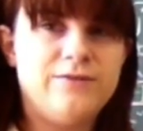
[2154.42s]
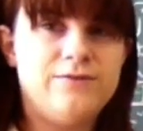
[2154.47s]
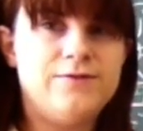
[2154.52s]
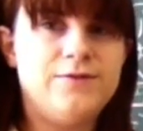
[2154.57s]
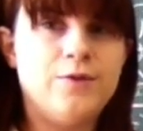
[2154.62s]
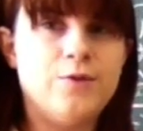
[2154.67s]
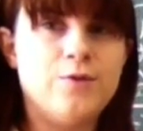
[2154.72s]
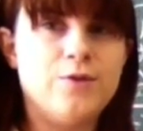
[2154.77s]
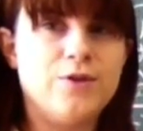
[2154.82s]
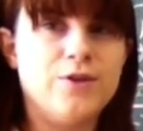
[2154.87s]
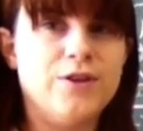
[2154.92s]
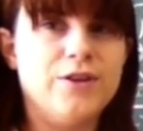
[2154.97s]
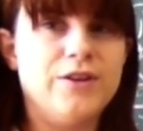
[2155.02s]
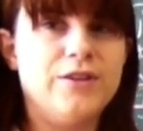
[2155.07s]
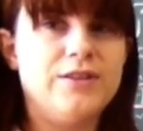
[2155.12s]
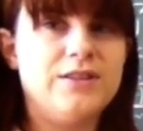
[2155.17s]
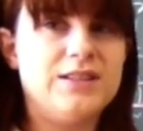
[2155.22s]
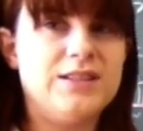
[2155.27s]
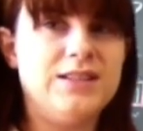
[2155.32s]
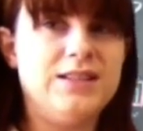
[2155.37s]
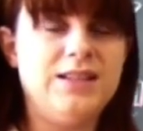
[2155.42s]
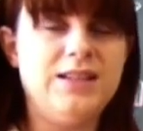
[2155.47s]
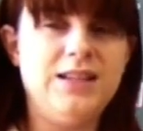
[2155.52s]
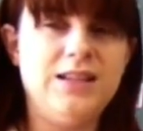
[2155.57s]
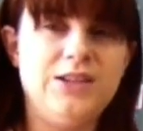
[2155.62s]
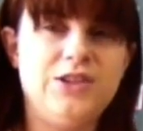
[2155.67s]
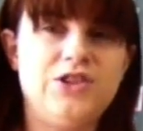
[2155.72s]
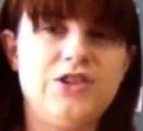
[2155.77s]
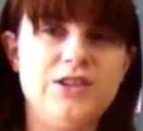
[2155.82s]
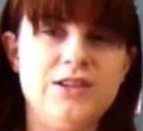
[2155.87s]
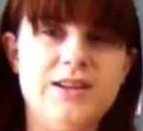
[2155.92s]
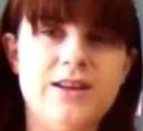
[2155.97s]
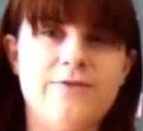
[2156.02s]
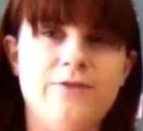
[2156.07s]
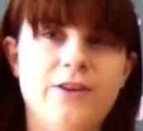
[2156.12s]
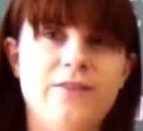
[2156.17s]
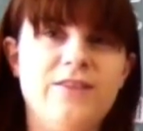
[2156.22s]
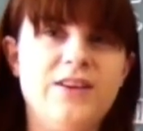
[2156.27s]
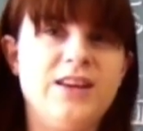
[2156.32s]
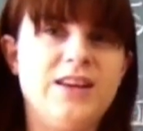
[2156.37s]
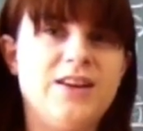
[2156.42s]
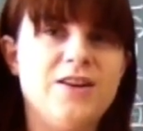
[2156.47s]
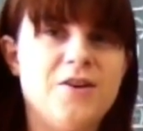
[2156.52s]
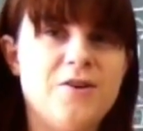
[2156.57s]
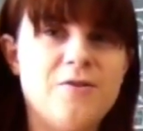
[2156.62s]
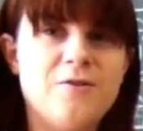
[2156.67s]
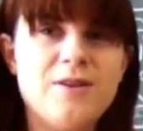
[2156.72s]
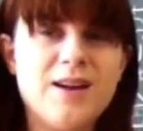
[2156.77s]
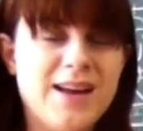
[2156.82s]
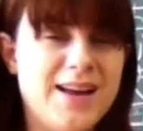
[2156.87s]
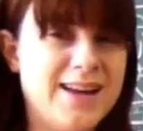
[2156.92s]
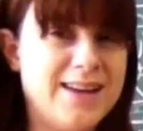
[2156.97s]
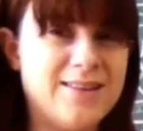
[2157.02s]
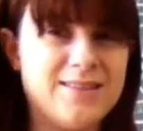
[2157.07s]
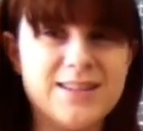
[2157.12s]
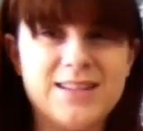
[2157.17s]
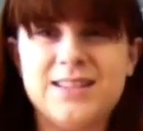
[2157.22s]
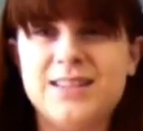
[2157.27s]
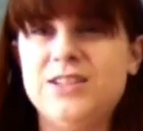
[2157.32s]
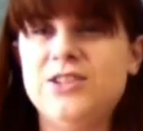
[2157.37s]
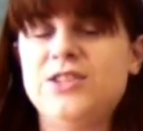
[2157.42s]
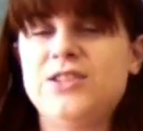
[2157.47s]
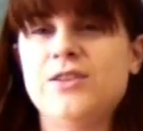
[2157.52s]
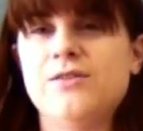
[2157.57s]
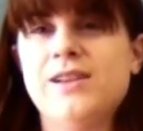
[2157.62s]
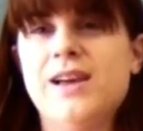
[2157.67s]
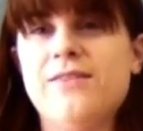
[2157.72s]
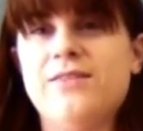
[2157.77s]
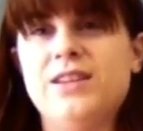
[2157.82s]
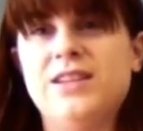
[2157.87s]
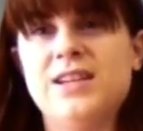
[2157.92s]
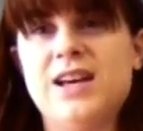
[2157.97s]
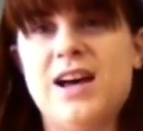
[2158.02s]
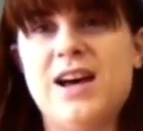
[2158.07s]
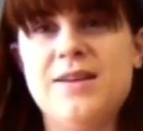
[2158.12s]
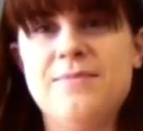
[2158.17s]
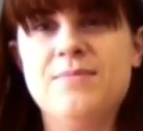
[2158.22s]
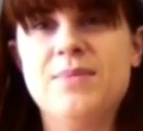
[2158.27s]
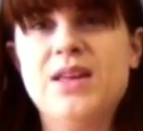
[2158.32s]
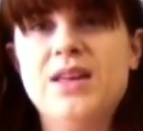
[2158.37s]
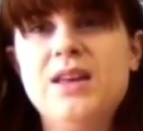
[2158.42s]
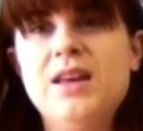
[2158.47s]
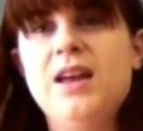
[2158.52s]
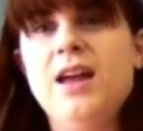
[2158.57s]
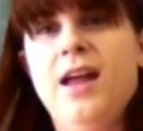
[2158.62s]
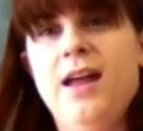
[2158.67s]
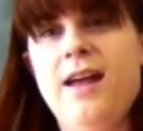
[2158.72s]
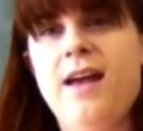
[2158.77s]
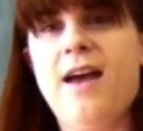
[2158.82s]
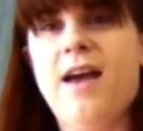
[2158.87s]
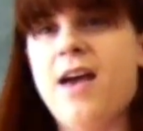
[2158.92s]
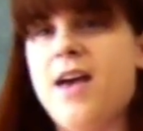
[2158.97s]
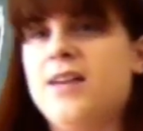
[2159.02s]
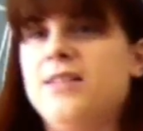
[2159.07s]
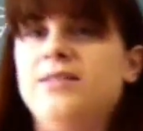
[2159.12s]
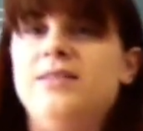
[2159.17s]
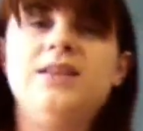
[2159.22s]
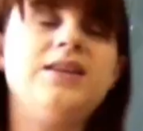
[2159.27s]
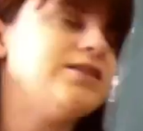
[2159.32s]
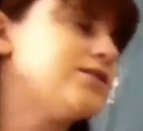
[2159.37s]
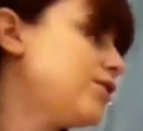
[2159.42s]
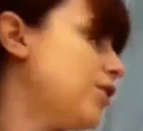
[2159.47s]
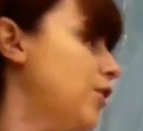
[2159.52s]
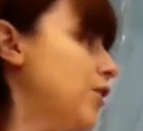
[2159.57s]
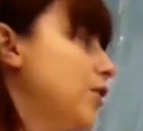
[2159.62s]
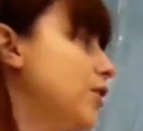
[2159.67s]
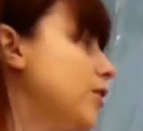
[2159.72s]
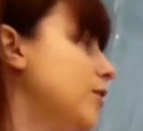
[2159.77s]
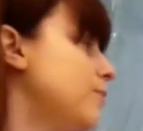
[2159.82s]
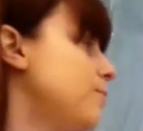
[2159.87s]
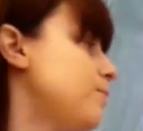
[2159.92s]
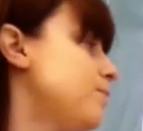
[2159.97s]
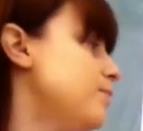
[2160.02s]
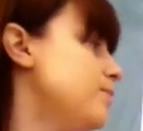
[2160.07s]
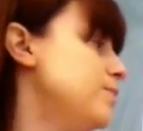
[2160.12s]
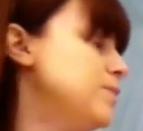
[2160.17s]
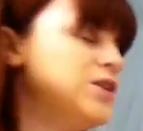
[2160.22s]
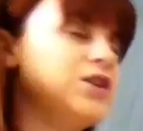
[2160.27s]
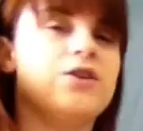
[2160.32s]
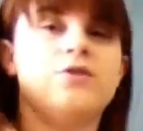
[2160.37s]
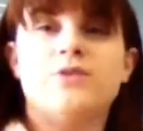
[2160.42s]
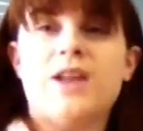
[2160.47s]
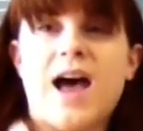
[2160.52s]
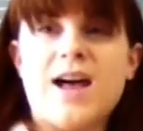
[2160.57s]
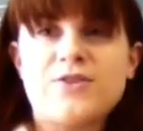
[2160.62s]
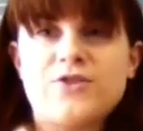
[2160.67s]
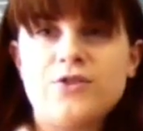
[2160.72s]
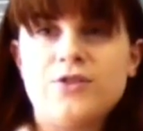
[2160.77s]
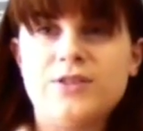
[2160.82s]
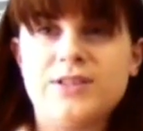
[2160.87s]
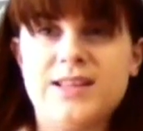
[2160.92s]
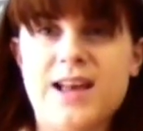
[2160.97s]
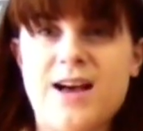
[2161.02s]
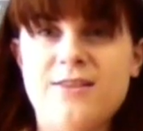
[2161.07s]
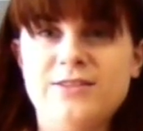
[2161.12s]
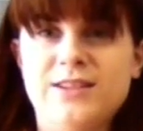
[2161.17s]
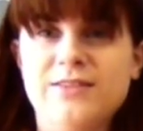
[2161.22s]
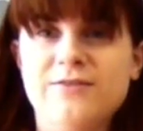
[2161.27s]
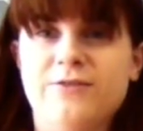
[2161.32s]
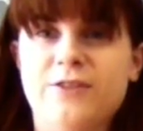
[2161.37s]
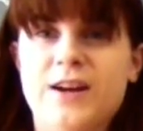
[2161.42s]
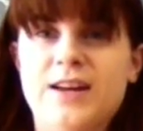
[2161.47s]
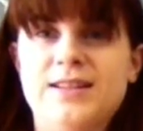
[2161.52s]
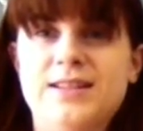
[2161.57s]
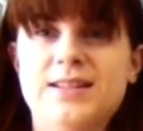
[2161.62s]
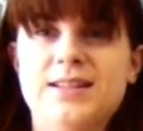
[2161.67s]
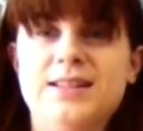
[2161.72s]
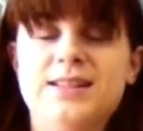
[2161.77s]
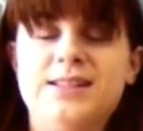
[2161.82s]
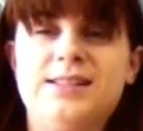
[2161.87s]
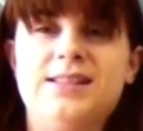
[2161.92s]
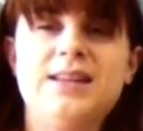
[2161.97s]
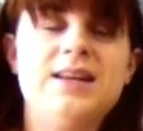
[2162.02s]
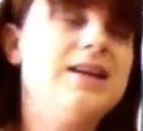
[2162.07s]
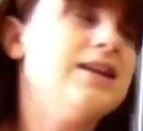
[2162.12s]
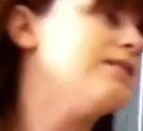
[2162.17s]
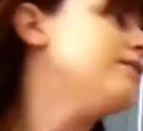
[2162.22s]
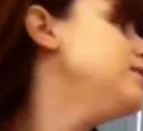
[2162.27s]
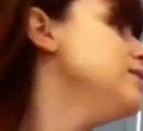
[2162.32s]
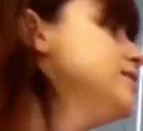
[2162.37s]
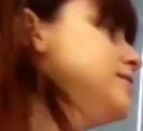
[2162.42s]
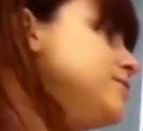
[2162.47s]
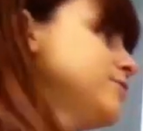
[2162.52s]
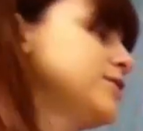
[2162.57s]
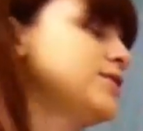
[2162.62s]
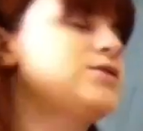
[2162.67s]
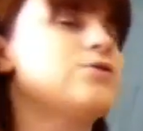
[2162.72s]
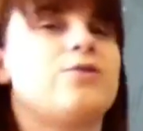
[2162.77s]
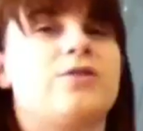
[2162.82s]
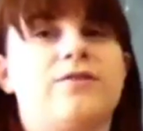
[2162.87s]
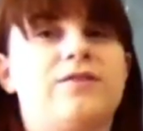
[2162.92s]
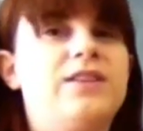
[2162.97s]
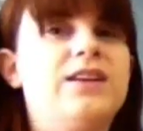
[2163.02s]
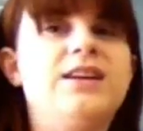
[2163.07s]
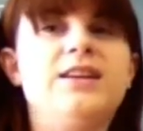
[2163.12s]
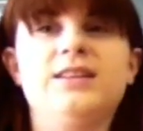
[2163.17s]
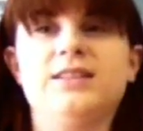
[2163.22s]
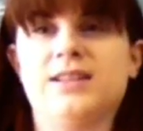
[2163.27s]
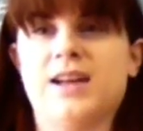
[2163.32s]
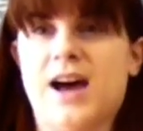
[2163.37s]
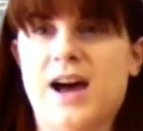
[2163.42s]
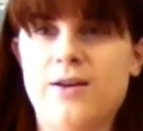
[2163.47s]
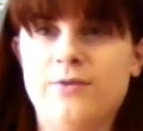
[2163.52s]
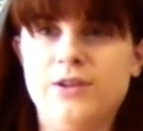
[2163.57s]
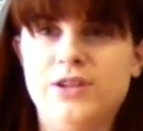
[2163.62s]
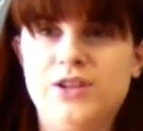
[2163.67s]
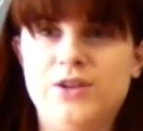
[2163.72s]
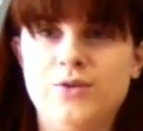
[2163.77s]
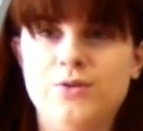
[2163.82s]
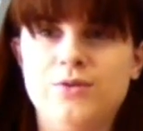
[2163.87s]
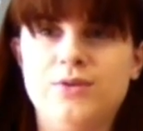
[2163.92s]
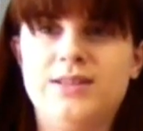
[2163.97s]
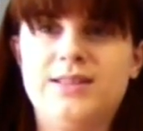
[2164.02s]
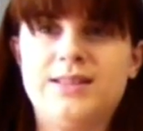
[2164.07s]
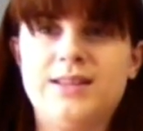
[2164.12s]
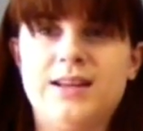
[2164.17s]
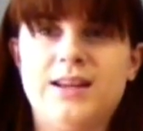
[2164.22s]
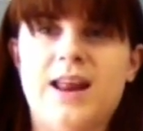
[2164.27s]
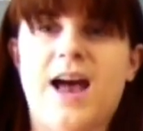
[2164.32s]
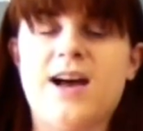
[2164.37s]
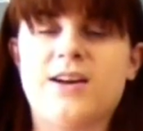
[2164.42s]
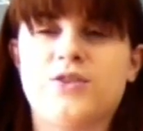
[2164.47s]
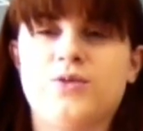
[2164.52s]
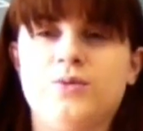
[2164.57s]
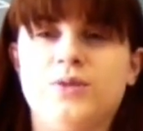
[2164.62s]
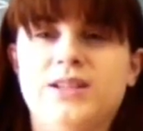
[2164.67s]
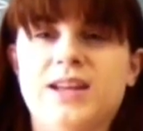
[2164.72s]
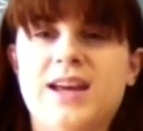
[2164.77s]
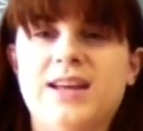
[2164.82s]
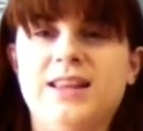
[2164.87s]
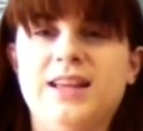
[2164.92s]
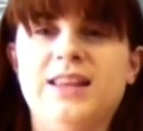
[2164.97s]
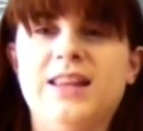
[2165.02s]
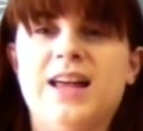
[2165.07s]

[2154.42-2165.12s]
for each and every video. I honestly just don't have the time. And these are, natural sounding phrases. These are the sort of things I would use in actual daily